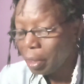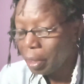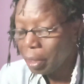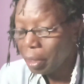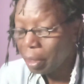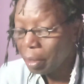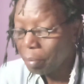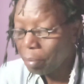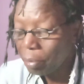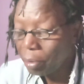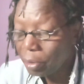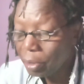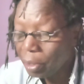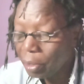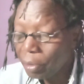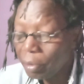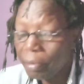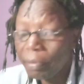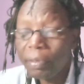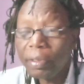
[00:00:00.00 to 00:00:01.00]
In the
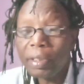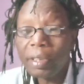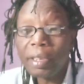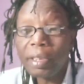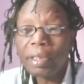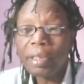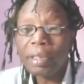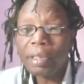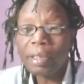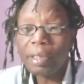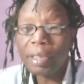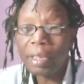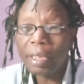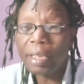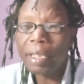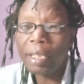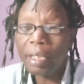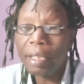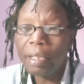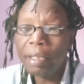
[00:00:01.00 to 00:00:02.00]
process of this
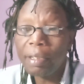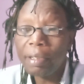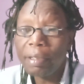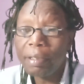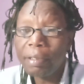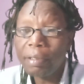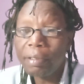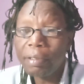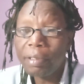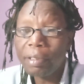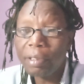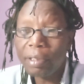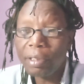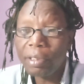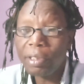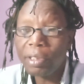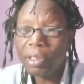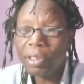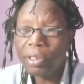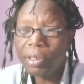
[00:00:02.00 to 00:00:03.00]
decay,
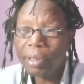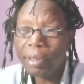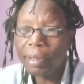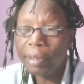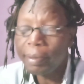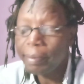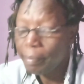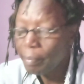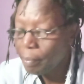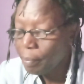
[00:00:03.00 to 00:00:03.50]
radiation,